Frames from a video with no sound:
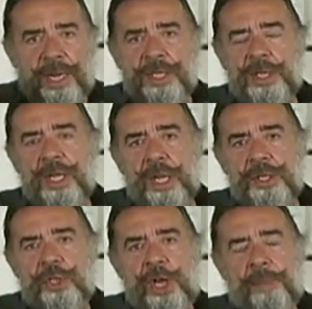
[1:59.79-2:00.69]
There's a little
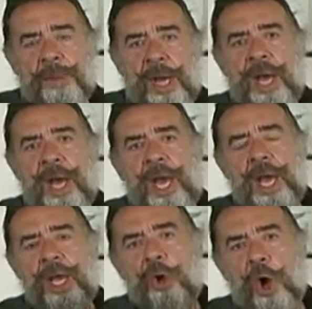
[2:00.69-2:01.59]
chip.
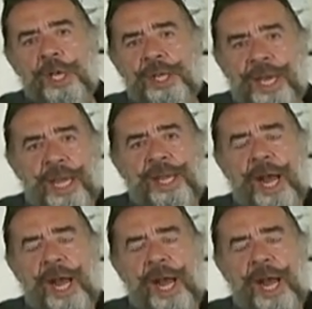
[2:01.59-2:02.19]
In order to get that